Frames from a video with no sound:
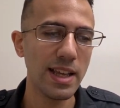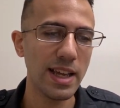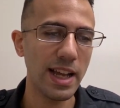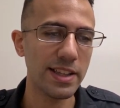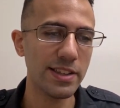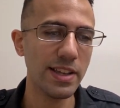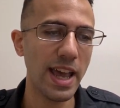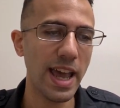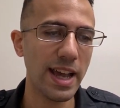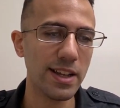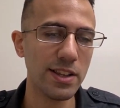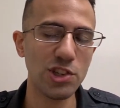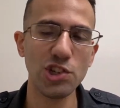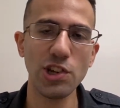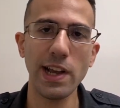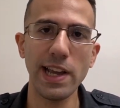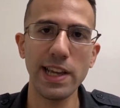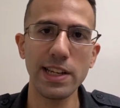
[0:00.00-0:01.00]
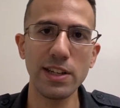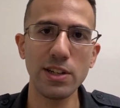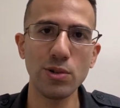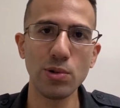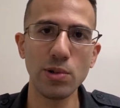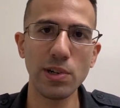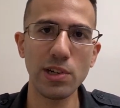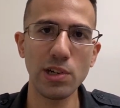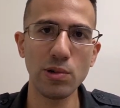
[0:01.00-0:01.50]
attack China
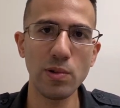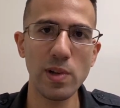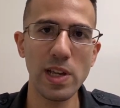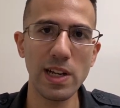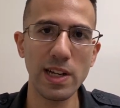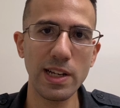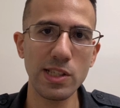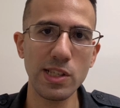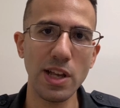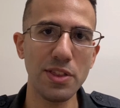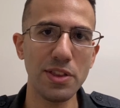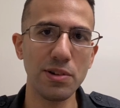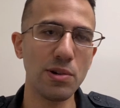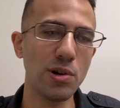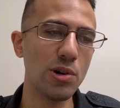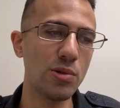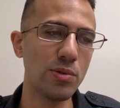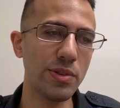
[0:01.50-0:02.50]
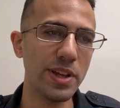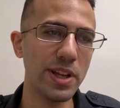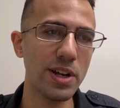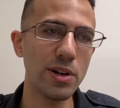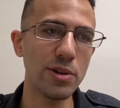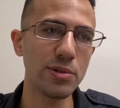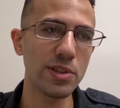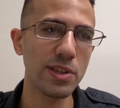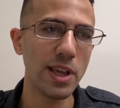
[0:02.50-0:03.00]
or Korea, because on their own they
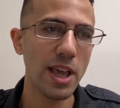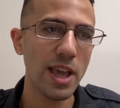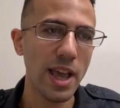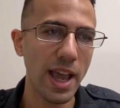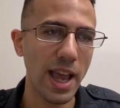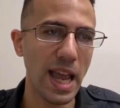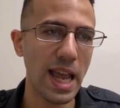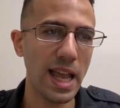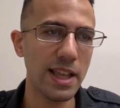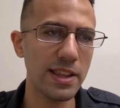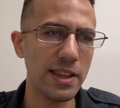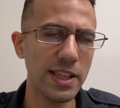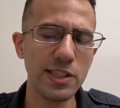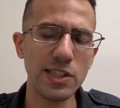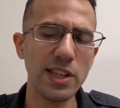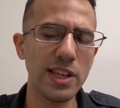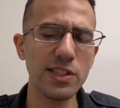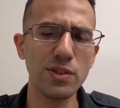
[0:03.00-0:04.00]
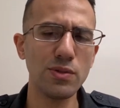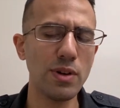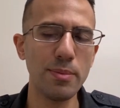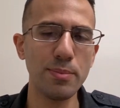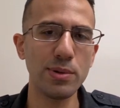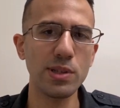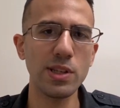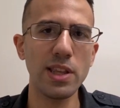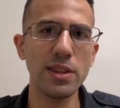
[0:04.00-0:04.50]
don't. And this doesn't
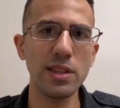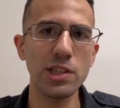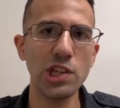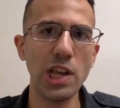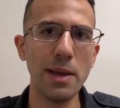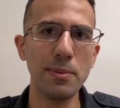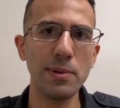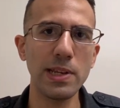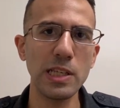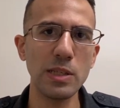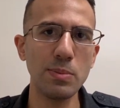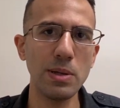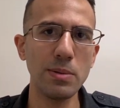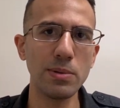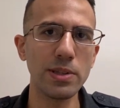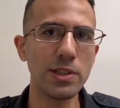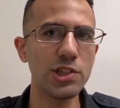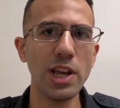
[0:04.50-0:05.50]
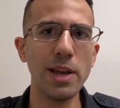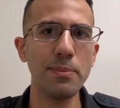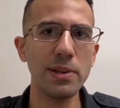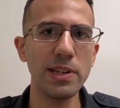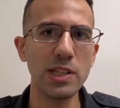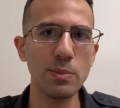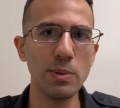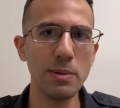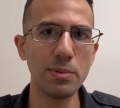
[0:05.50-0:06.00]
represent the Japanese people. The
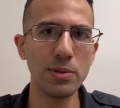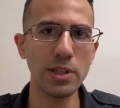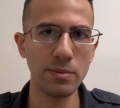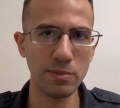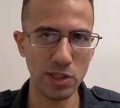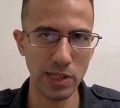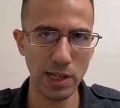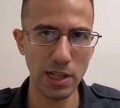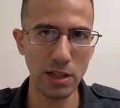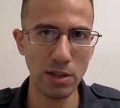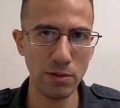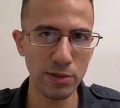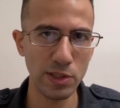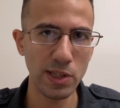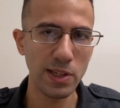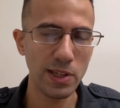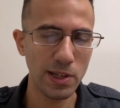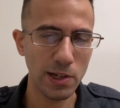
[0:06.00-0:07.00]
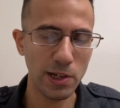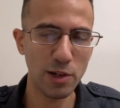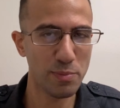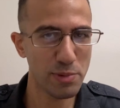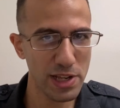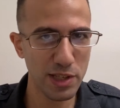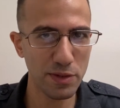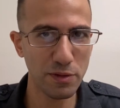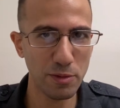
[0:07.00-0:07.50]
Japanese people themselves are
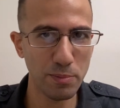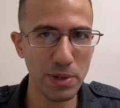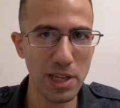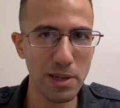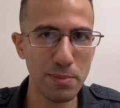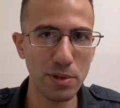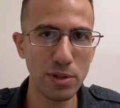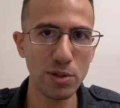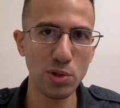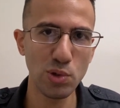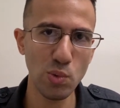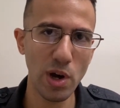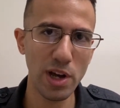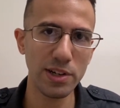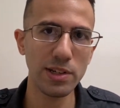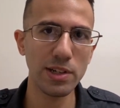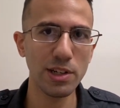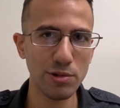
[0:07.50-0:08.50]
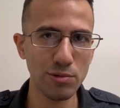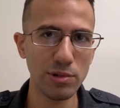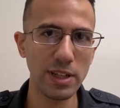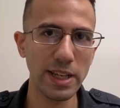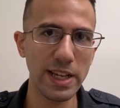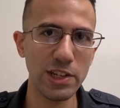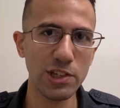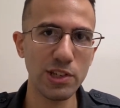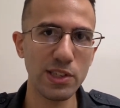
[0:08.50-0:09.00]
peaceful people who want good
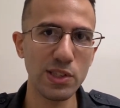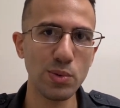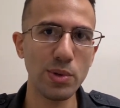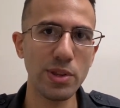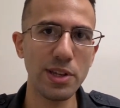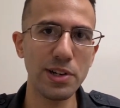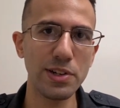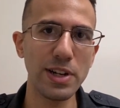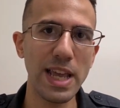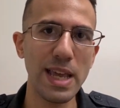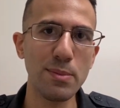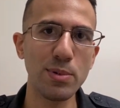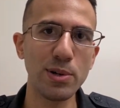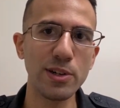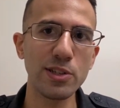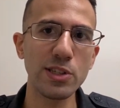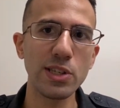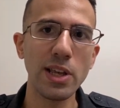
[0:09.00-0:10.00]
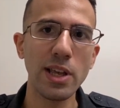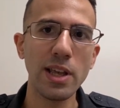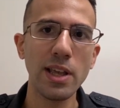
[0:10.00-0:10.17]
relations with their neighbors.